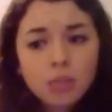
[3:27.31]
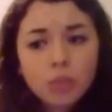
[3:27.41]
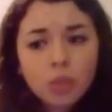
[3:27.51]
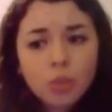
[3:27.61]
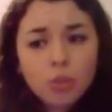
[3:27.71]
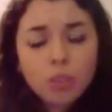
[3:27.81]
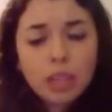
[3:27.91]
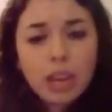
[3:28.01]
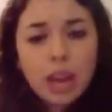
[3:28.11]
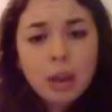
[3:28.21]

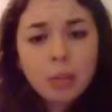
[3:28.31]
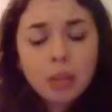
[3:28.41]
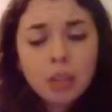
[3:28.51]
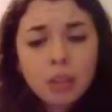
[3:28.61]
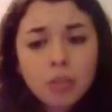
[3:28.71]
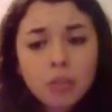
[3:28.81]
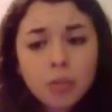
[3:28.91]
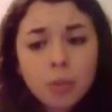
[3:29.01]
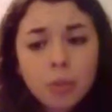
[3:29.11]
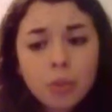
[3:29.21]
usually happening in
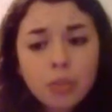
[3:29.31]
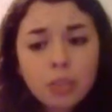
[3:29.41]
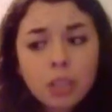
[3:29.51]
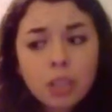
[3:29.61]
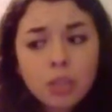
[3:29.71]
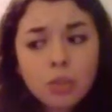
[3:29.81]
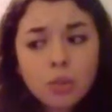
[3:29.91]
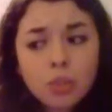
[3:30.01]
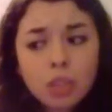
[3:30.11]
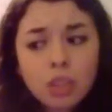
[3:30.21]
formal things.
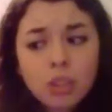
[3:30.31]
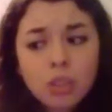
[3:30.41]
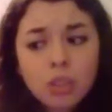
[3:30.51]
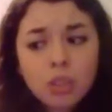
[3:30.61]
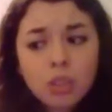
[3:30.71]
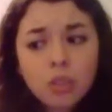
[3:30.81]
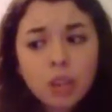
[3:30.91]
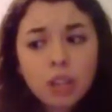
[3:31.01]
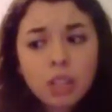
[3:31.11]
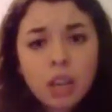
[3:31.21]
Usually they're using
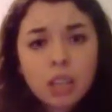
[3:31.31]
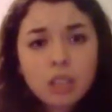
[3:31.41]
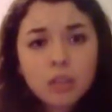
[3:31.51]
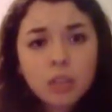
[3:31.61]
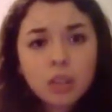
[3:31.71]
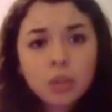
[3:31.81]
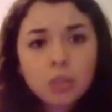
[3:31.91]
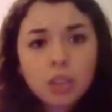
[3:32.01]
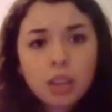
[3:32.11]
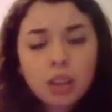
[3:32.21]
very scientific
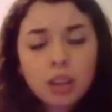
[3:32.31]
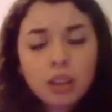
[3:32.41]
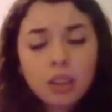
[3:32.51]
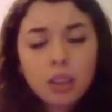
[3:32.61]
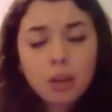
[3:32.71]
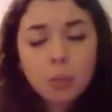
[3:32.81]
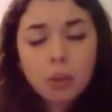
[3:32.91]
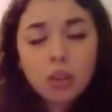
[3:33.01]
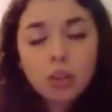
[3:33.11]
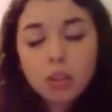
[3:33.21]
language and that kind of thing,
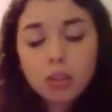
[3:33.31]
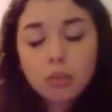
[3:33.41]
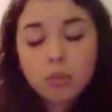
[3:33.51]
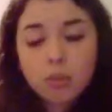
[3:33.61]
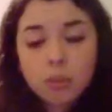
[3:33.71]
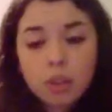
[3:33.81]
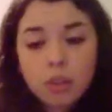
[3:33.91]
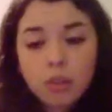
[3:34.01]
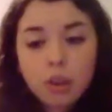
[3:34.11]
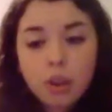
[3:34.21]
but it's
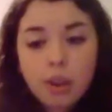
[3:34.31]
whatever.